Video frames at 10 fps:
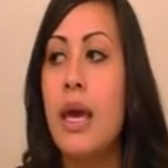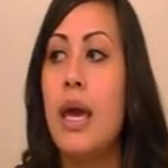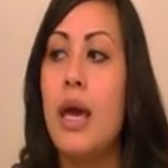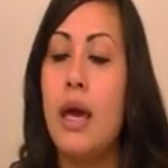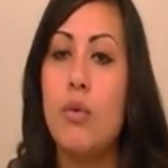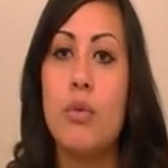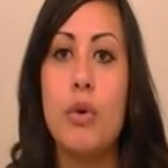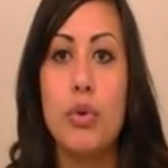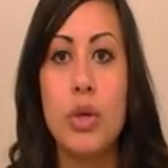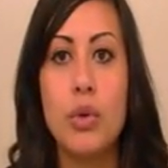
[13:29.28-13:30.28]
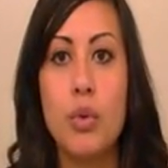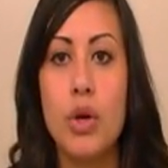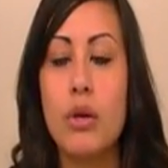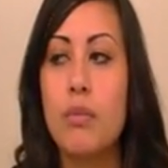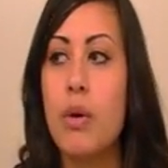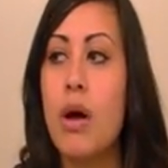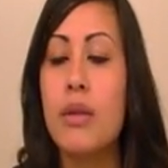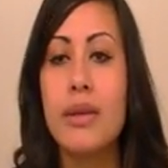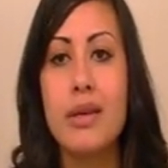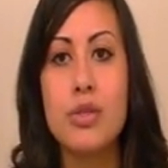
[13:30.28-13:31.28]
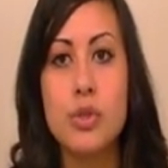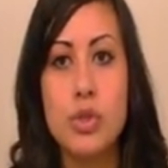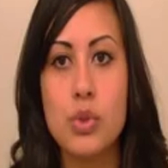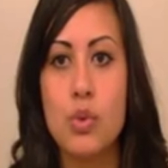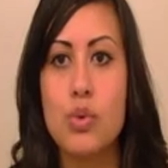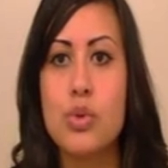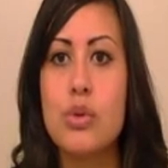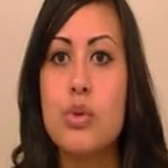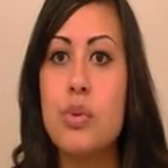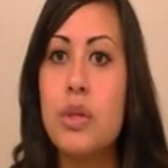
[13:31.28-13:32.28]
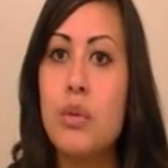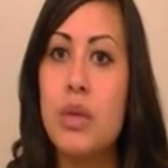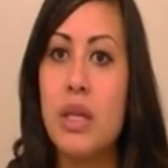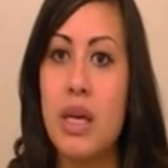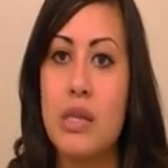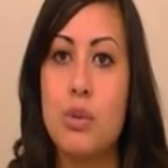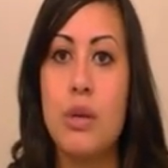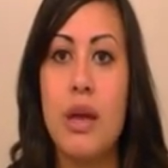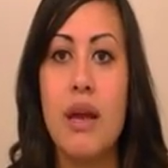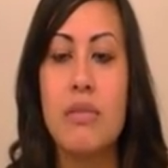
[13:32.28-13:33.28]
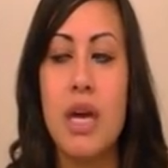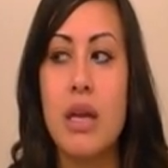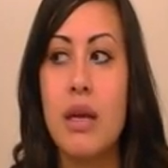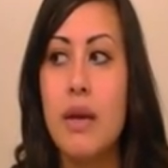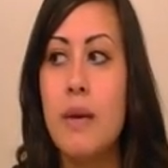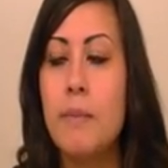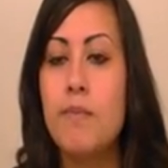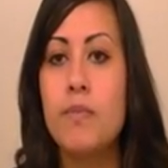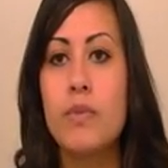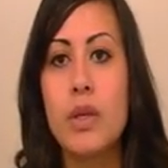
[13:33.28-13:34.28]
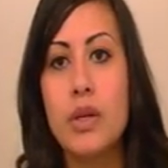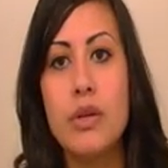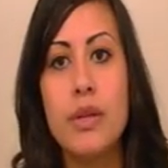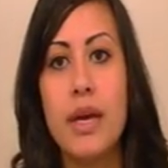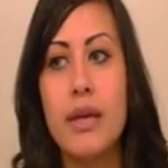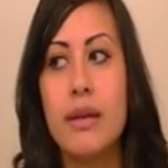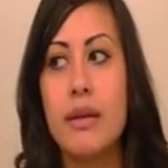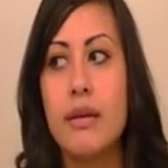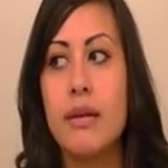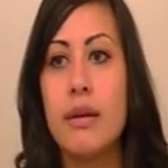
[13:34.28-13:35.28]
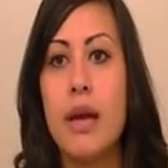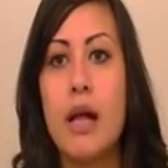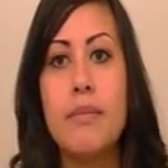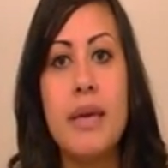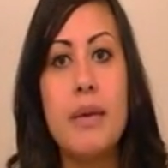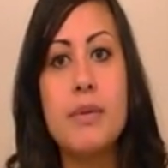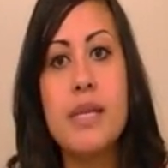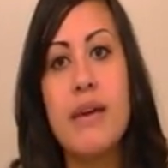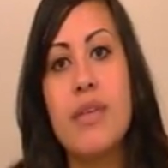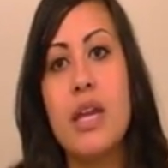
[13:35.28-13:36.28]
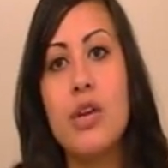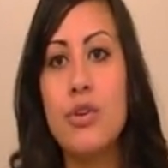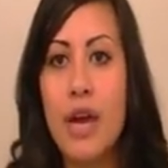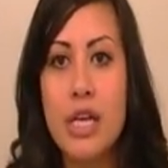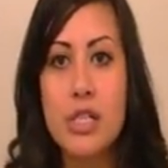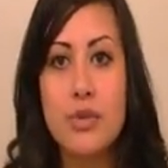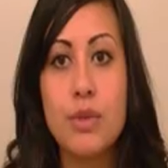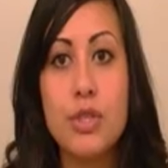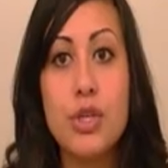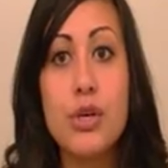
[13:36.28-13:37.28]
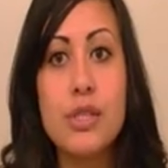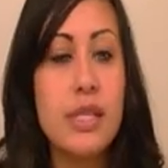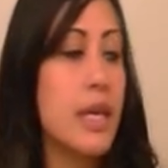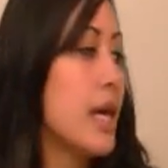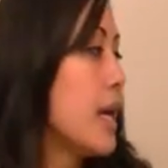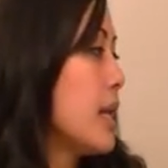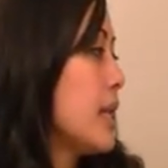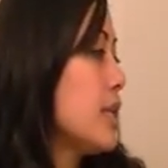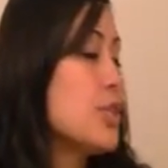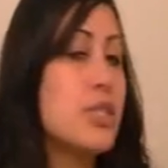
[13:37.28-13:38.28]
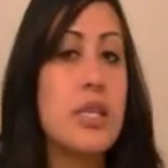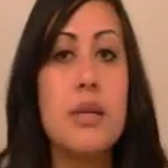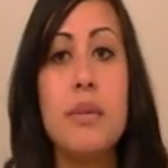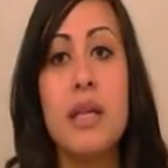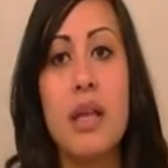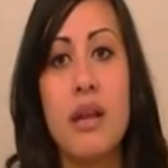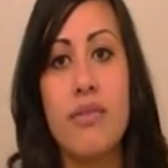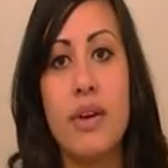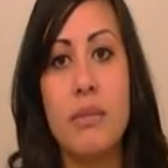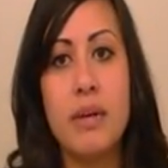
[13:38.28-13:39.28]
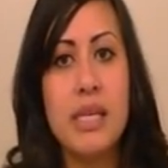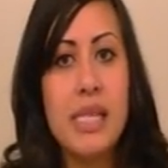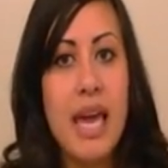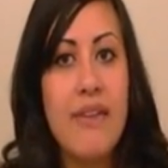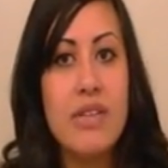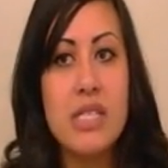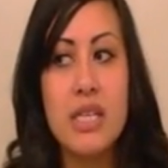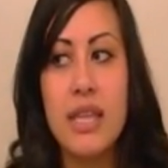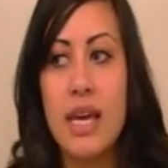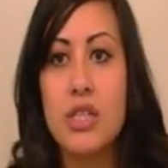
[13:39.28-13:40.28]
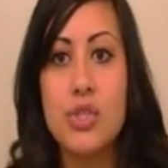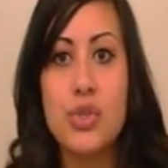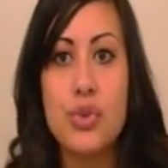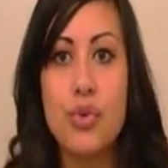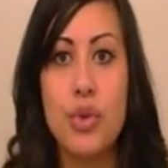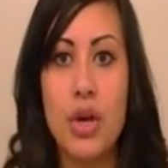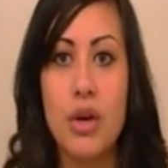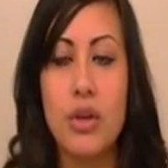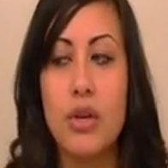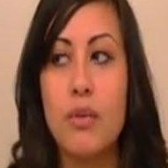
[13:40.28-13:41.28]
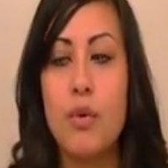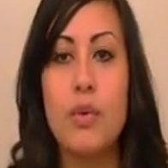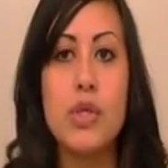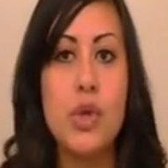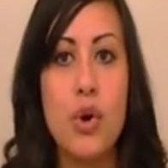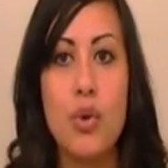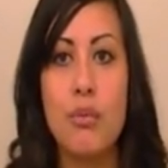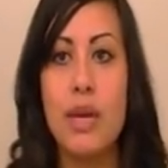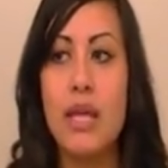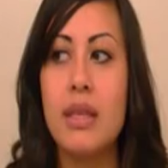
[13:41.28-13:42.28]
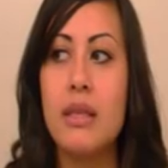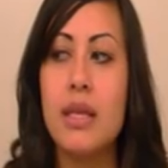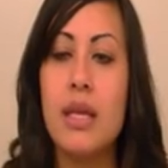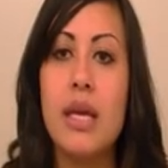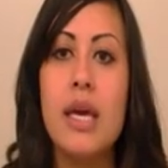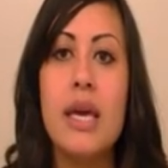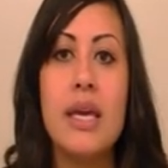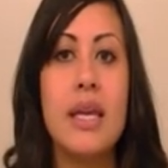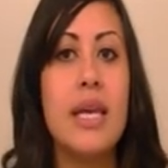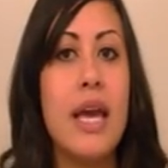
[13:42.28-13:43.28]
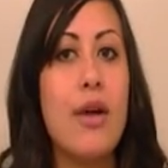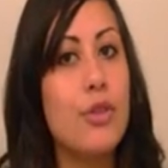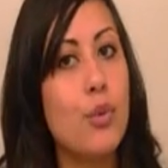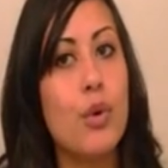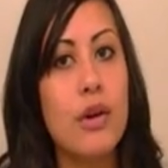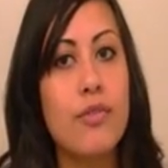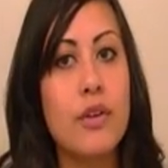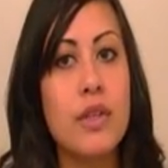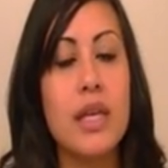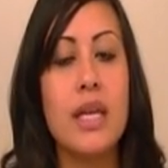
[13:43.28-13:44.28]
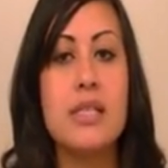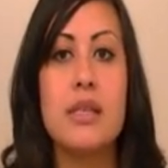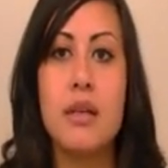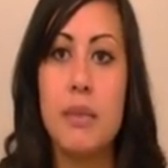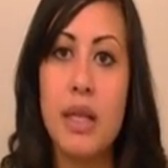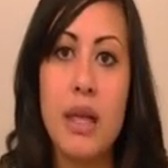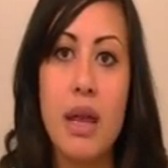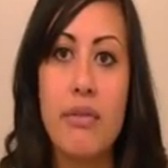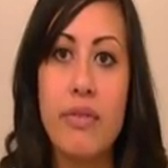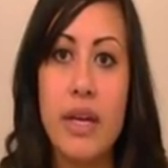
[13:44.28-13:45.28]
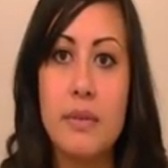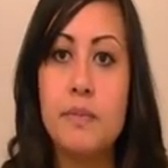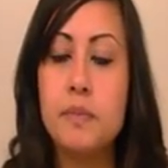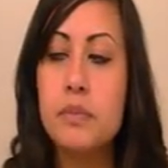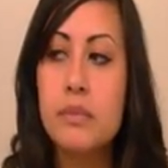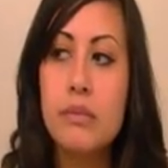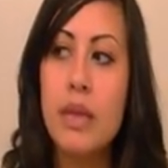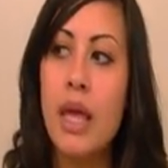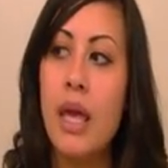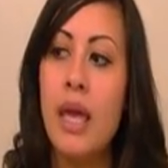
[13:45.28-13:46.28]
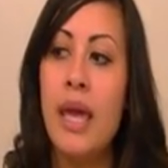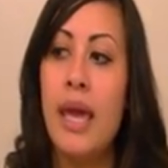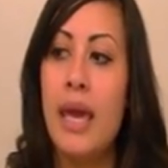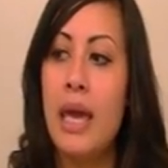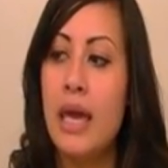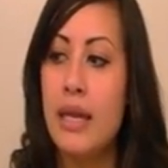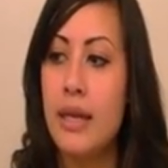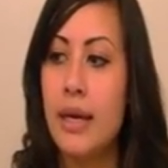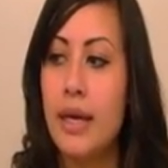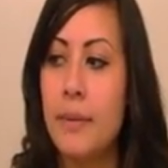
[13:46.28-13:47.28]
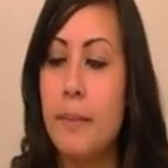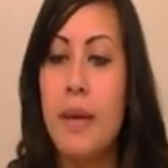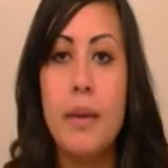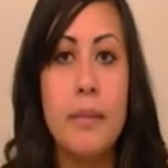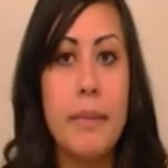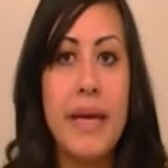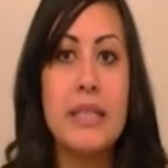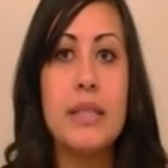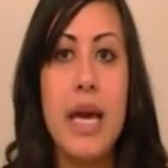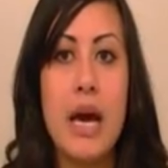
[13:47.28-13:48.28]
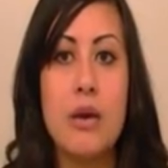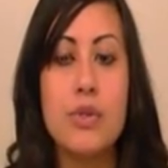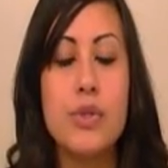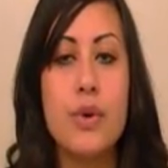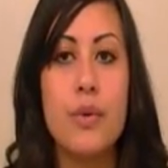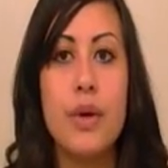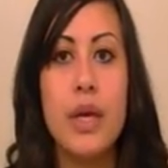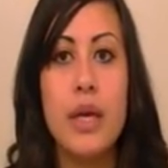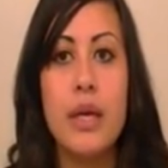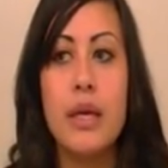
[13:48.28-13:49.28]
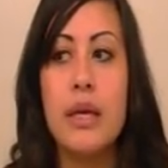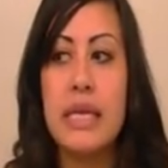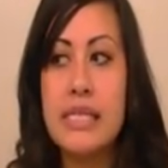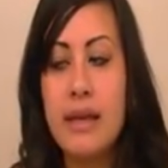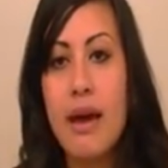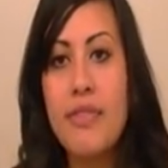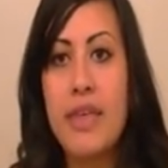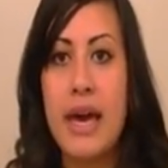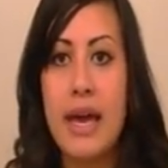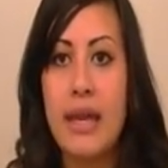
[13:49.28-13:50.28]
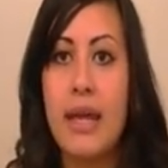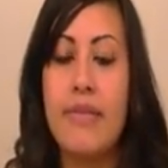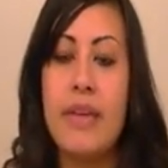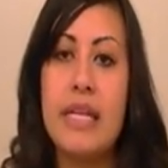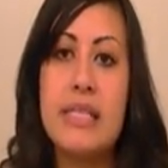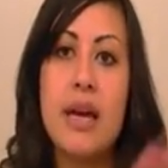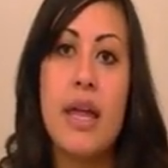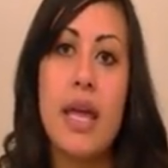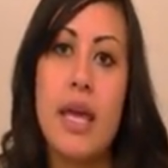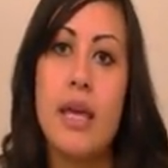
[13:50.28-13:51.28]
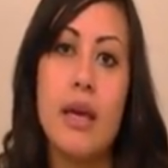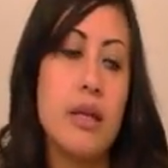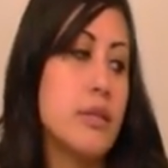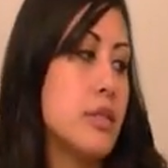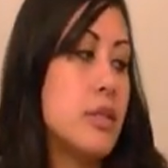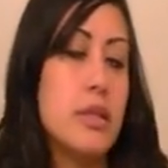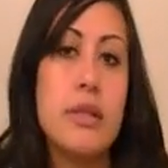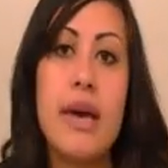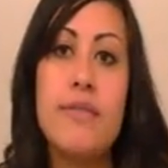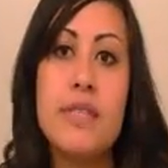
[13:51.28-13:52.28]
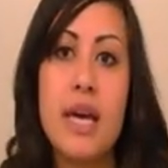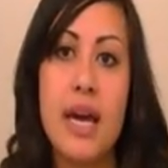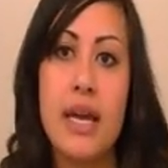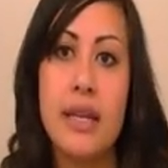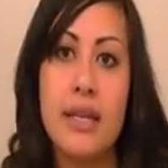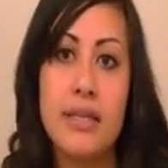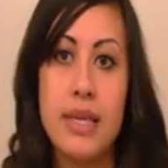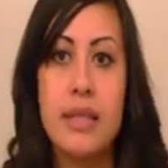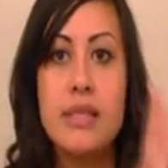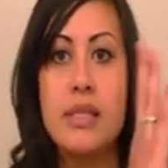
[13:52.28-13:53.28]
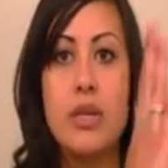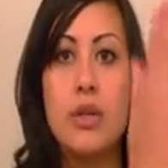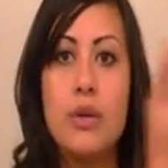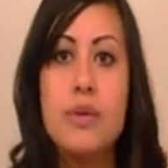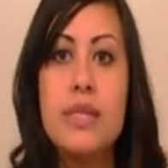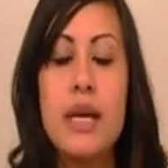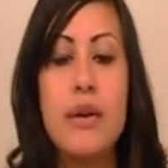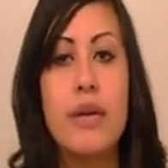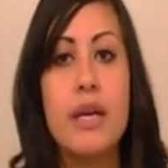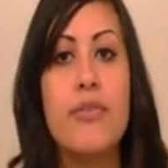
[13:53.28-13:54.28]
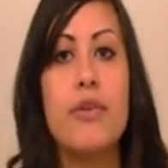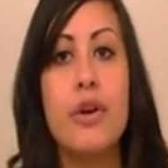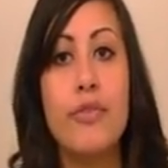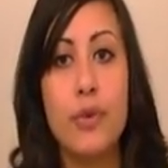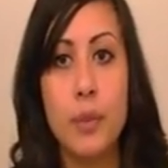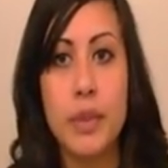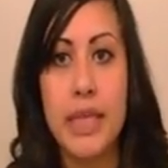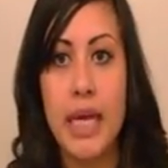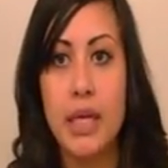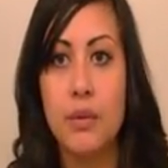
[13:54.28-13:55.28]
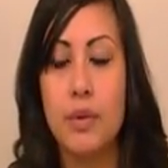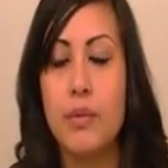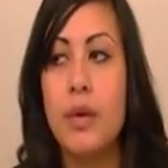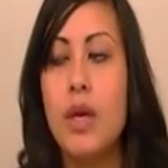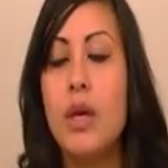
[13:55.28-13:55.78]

And we're both going to work. All the kids are in school, so it's really, really nice. We're going to have that, that I'll be able to have that interaction with adults again, and it's just going to be a lot of fun, because I haven't done that in so long. I'm always home, and I think that getting out in the work field again is going to be a lot of fun. And, but back to the house, so it's got that, and then it's got to the left side, it's like this enclosed area for a formal dining room.